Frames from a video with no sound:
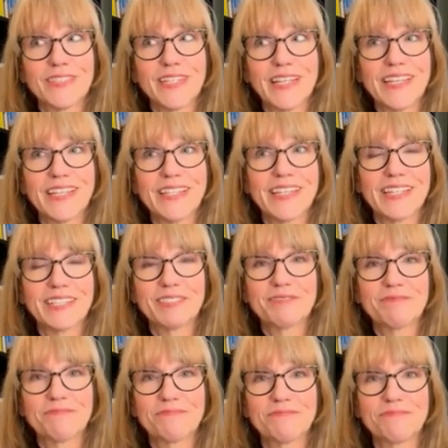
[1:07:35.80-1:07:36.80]
I like that.
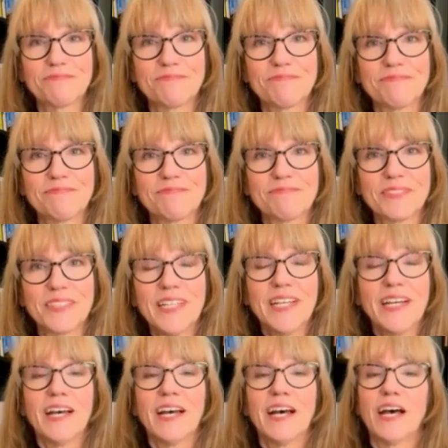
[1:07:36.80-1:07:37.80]

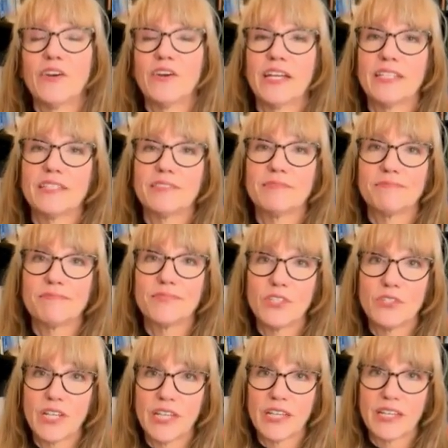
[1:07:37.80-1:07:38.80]
All right.
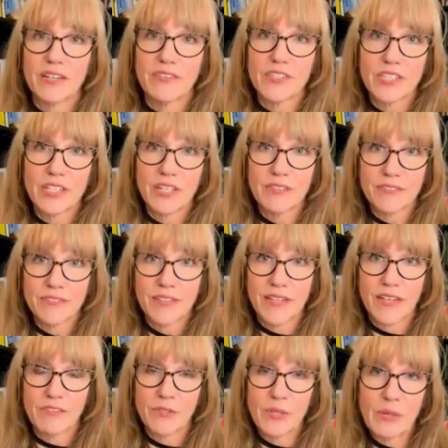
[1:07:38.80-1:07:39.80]
You take care of yourself.
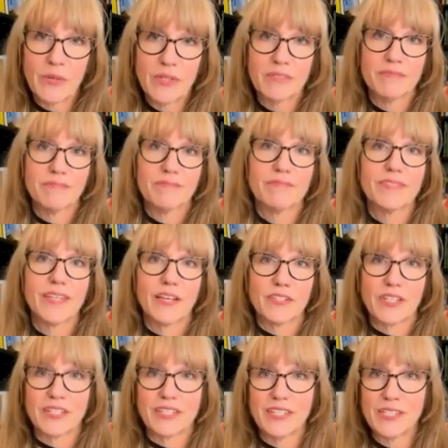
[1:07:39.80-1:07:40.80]
Have a great one.
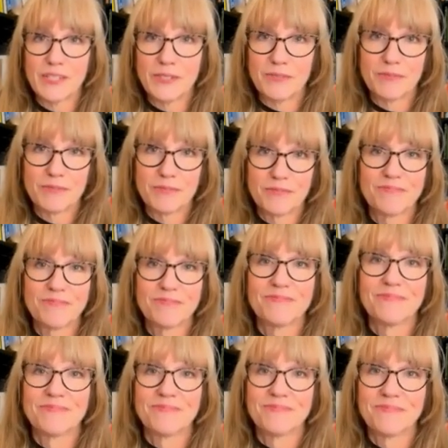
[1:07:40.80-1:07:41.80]
I'll talk to you soon.
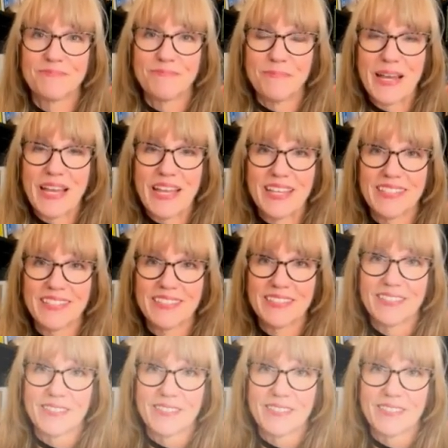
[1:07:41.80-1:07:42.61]
Bye.